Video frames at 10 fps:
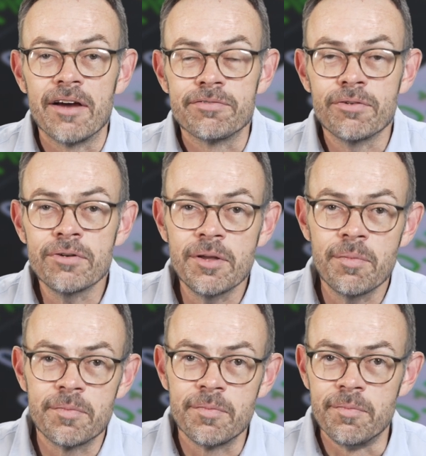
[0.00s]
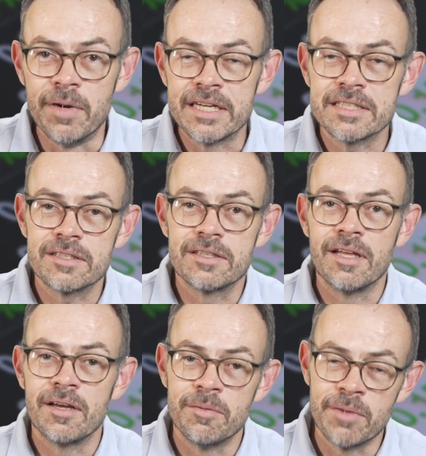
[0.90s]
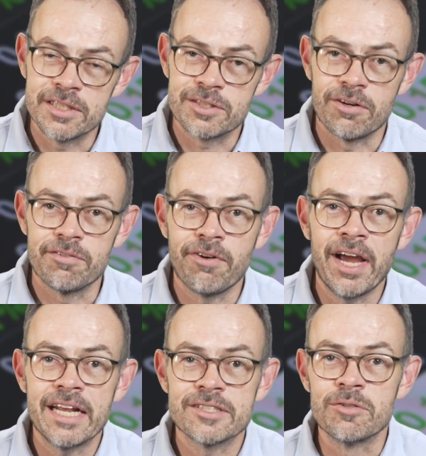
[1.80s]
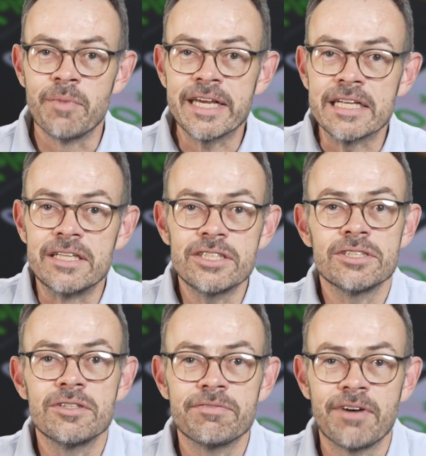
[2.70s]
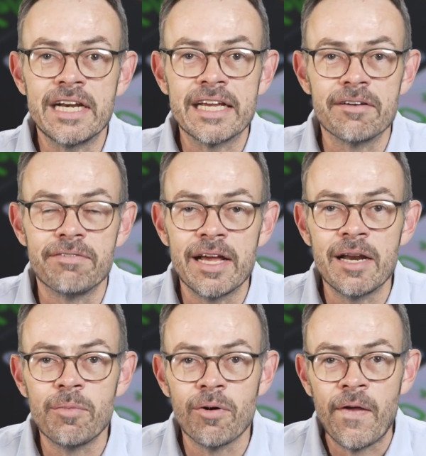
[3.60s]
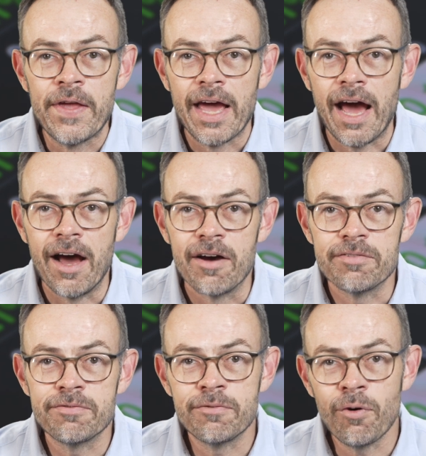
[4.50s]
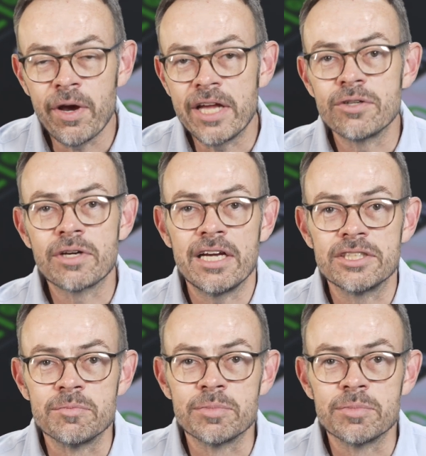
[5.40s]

for the Minister of Finance to make additional funding available for education